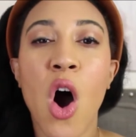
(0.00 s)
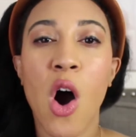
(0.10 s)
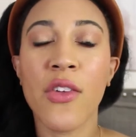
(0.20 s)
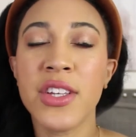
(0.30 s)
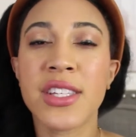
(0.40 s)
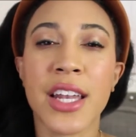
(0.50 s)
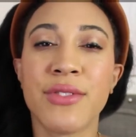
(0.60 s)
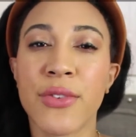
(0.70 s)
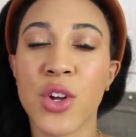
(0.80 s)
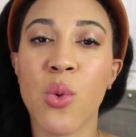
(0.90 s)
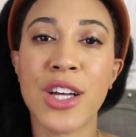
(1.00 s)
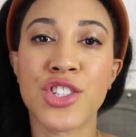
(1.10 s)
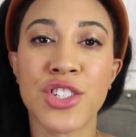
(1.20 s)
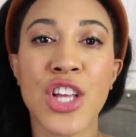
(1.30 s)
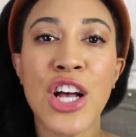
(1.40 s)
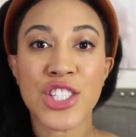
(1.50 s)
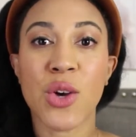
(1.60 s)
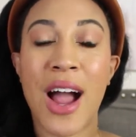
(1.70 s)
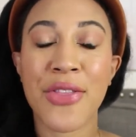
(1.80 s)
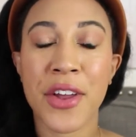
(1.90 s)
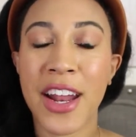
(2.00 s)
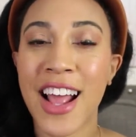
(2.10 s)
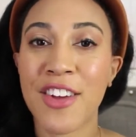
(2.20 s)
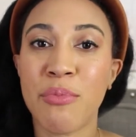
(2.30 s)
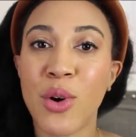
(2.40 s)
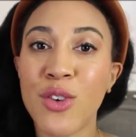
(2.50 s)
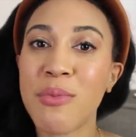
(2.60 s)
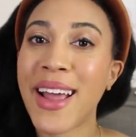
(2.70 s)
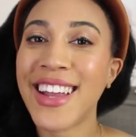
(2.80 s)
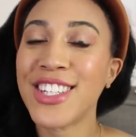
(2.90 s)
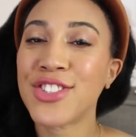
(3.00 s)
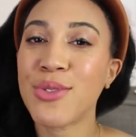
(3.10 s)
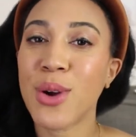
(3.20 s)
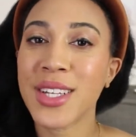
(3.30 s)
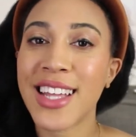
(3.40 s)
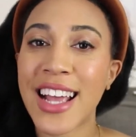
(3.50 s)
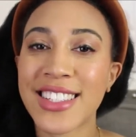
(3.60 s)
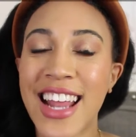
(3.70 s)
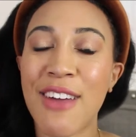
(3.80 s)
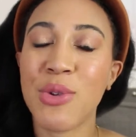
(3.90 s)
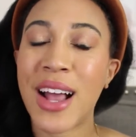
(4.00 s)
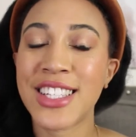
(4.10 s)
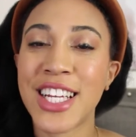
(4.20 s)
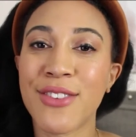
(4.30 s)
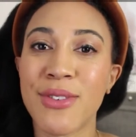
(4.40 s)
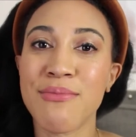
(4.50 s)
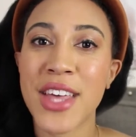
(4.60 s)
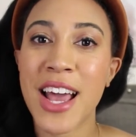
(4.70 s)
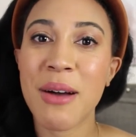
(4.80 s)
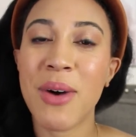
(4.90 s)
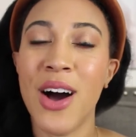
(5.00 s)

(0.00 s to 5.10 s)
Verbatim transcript: All these kind of different questions. So I thought I'd kind of pull from my industry Rolodex and have you guys hear from them